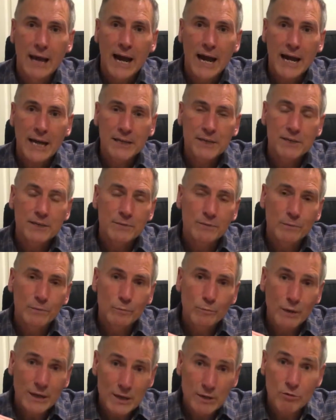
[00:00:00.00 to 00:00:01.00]
And
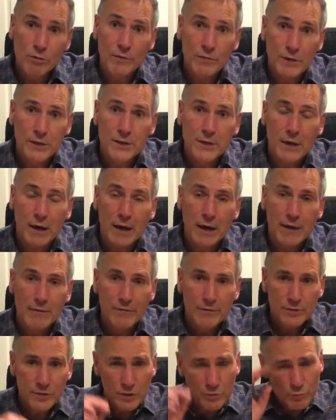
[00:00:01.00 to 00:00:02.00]
when you're on the dive,
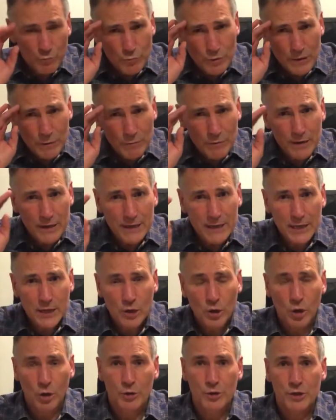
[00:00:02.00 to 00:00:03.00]
just be really
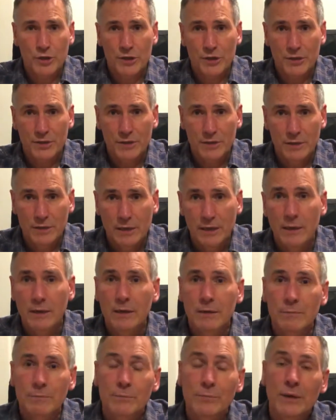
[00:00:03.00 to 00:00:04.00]
conscious.
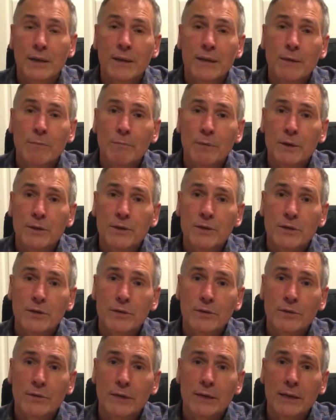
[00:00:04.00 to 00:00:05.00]
Breathe in 1, 2,
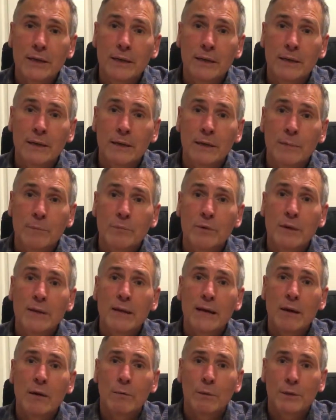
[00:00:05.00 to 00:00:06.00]
3, breathe
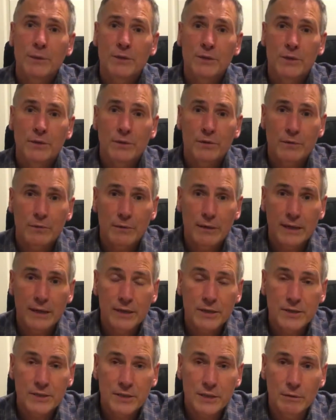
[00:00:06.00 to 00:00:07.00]
out 1, 2, 3,
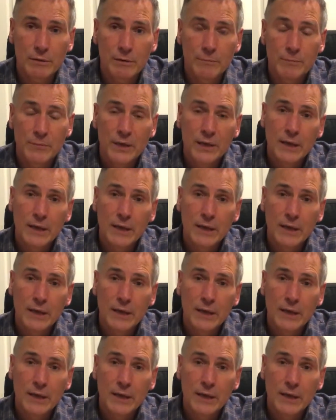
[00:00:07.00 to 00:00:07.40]
and so on.